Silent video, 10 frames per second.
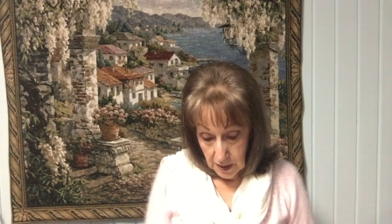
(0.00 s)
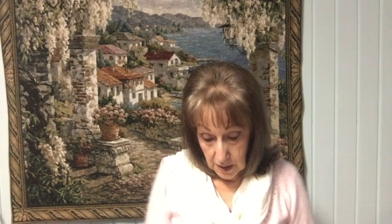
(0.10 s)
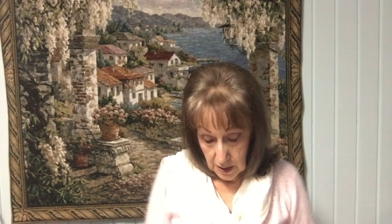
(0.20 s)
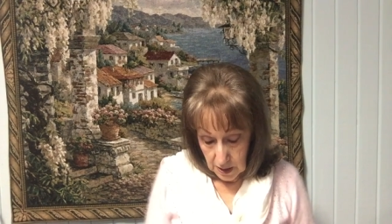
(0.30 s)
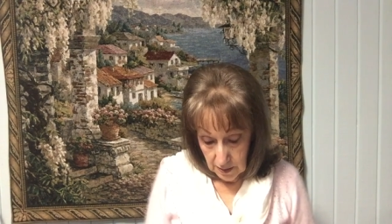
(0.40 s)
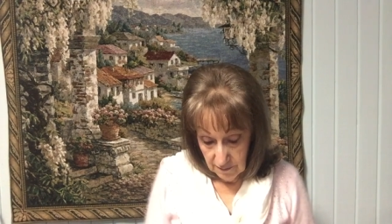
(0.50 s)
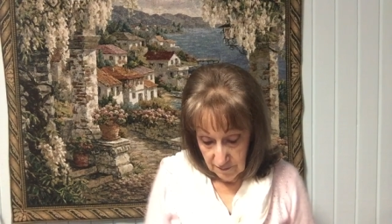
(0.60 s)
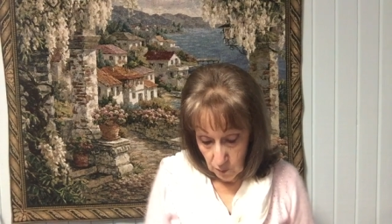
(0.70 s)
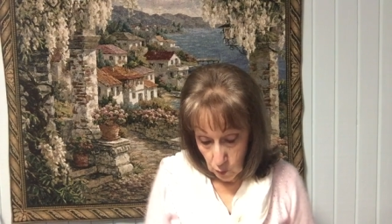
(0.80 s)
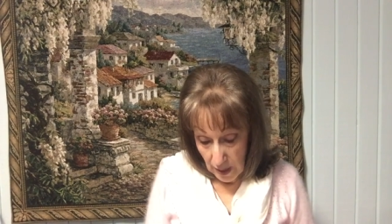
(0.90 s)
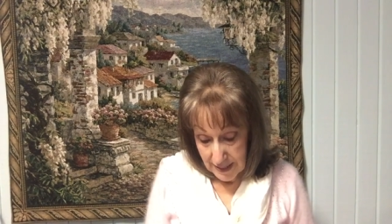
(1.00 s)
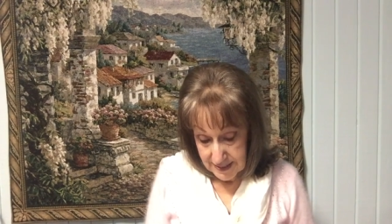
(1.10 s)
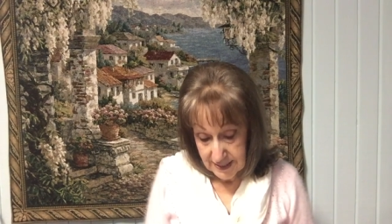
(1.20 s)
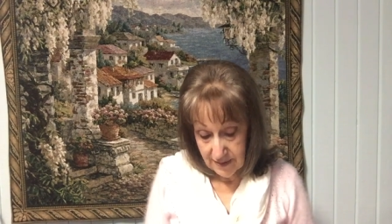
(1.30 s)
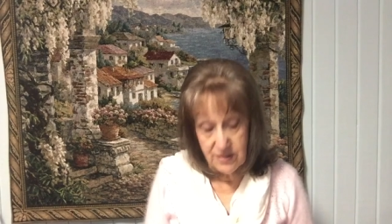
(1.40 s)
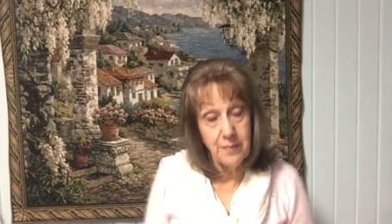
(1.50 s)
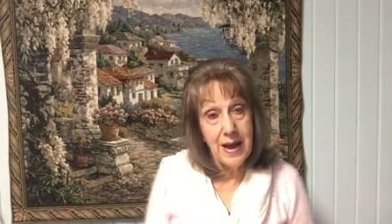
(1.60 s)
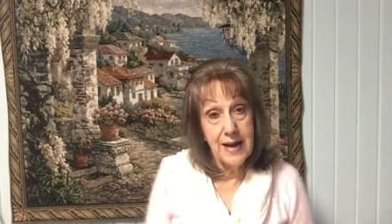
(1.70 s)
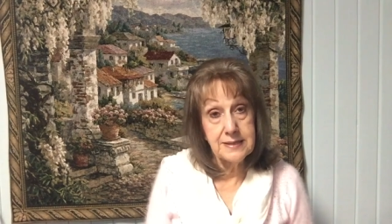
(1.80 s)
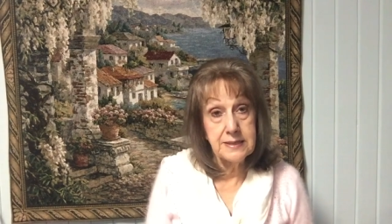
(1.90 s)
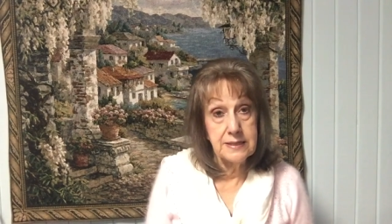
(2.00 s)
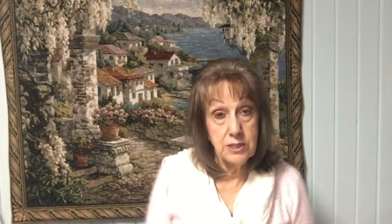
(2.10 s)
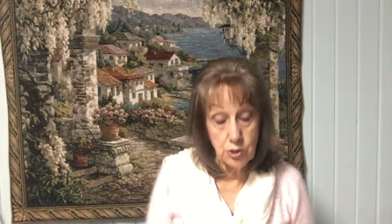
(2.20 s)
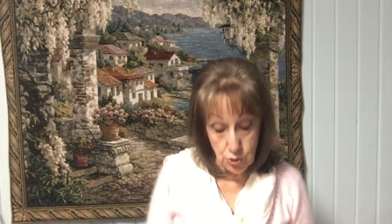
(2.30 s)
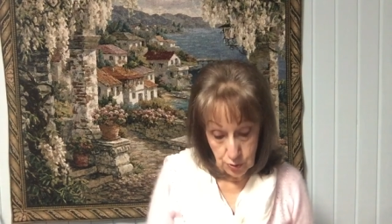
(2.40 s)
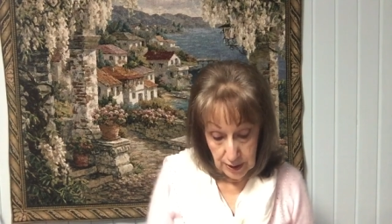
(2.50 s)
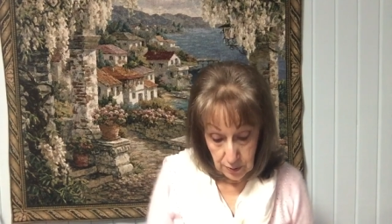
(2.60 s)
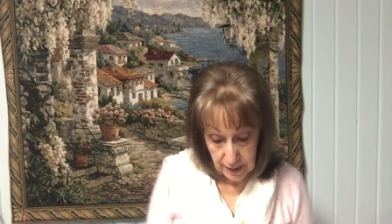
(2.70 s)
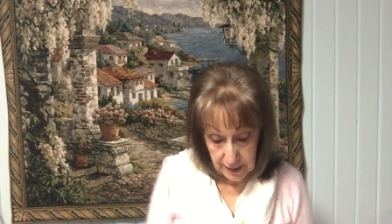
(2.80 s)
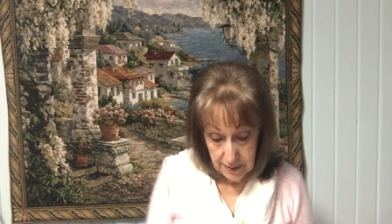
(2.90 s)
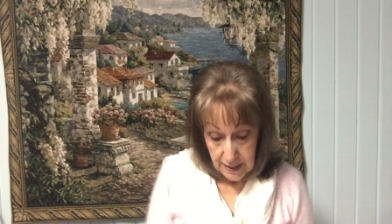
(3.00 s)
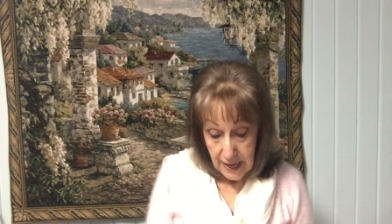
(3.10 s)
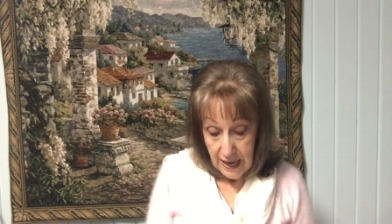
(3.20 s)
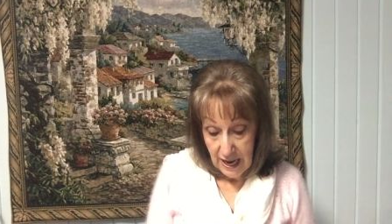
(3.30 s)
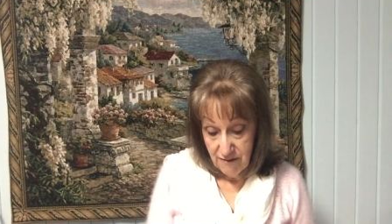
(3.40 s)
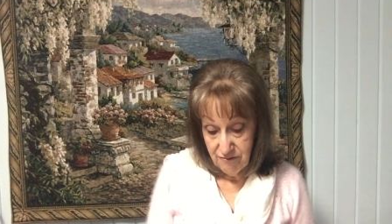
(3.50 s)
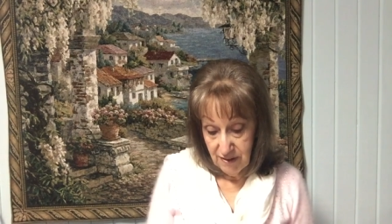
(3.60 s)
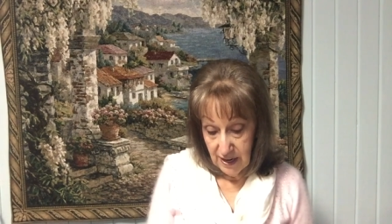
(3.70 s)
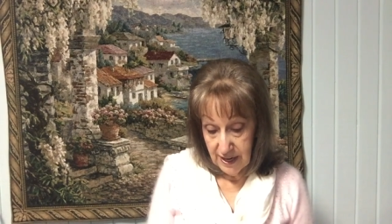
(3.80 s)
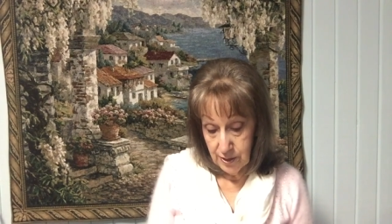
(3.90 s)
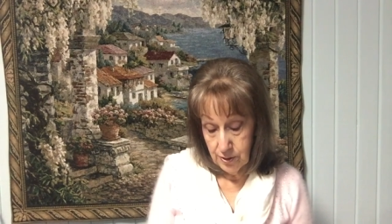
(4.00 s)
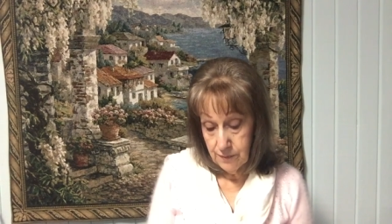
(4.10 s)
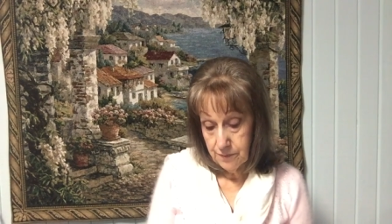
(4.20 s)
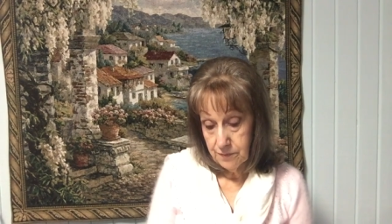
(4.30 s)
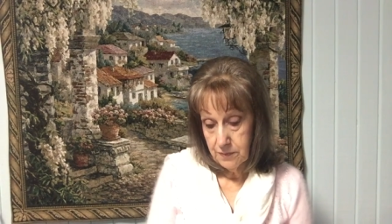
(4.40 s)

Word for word: uh, west of Damascus, triggering a fire,